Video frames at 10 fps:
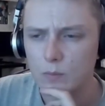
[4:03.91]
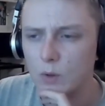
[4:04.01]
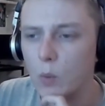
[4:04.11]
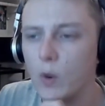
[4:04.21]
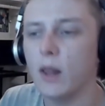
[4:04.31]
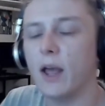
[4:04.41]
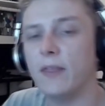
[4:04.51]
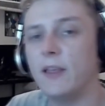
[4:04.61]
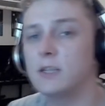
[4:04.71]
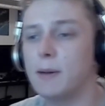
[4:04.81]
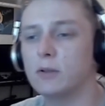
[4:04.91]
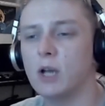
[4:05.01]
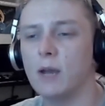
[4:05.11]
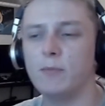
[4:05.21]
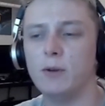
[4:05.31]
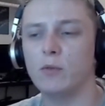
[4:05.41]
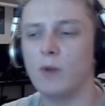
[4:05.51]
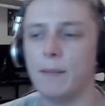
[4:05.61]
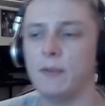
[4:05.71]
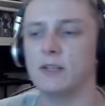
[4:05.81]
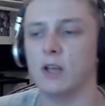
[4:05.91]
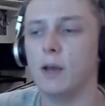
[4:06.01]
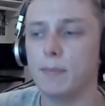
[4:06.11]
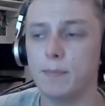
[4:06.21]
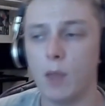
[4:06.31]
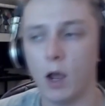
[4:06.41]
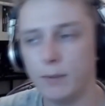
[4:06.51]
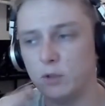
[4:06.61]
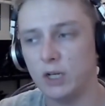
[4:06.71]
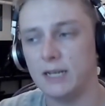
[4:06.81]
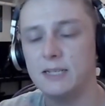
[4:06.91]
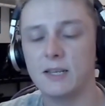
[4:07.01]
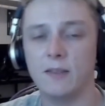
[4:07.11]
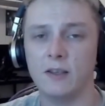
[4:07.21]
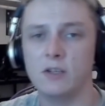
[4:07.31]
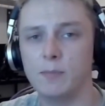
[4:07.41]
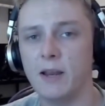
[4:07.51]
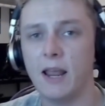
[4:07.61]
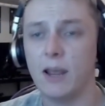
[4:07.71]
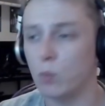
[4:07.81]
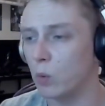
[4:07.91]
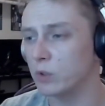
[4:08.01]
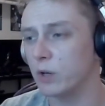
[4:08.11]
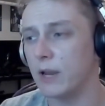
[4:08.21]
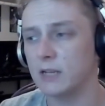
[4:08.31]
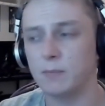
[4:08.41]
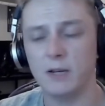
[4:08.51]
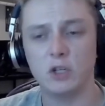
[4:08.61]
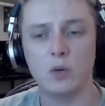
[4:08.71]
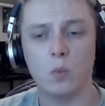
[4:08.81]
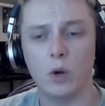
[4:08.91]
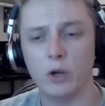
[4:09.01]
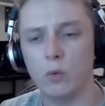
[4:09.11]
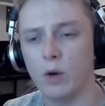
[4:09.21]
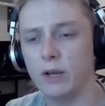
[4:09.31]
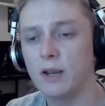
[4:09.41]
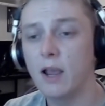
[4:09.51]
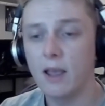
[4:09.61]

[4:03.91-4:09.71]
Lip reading: Well, I think it's about time for me to wrap this up. I'm Cheese. This has been Warzone Expedition 101.